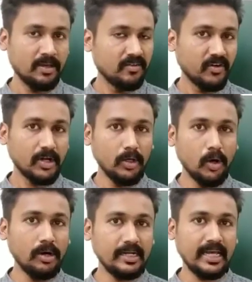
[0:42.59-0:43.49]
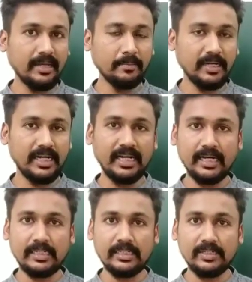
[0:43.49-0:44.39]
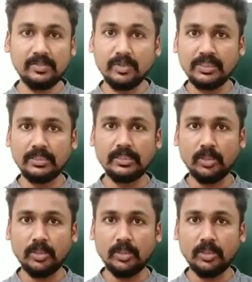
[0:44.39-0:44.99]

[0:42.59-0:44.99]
For a long time it was